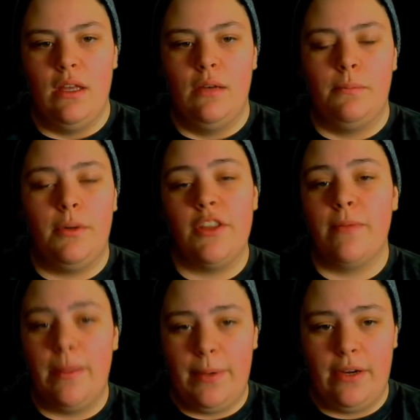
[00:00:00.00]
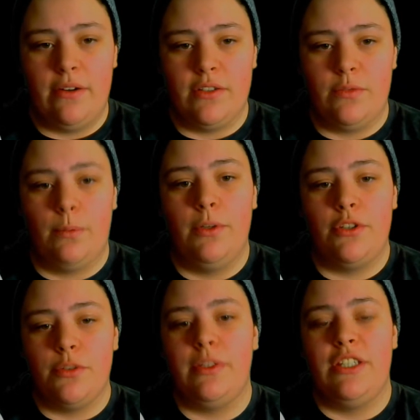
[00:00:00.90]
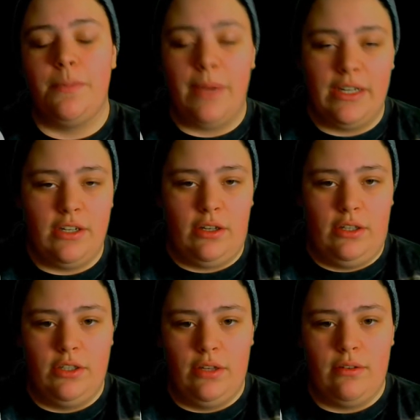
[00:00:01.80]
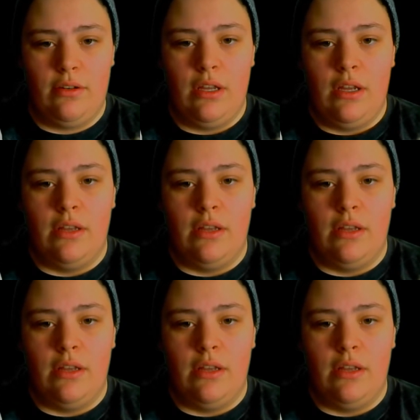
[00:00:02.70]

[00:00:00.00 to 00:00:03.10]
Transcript: Both of my parents were mutually dependent on each other.